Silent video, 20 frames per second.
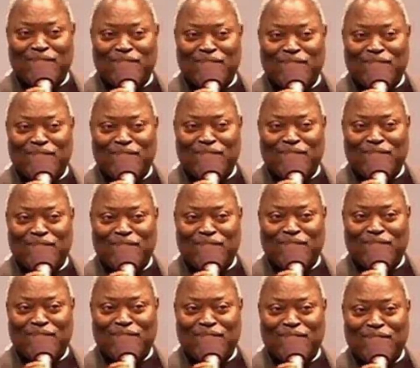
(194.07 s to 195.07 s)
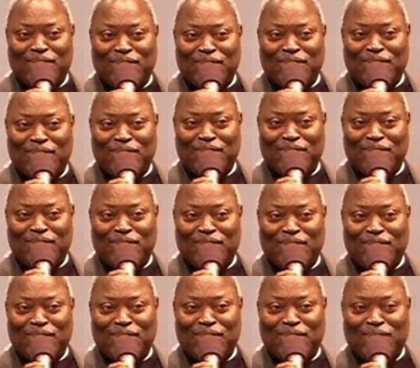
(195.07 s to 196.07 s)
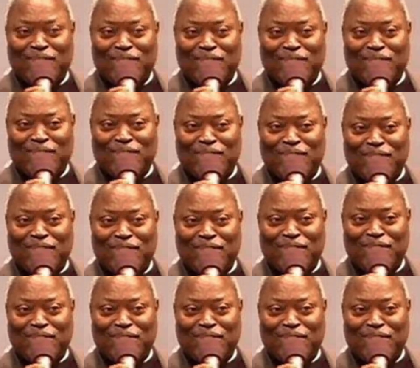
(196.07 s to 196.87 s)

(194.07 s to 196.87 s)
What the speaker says: No one is speaking in this clip.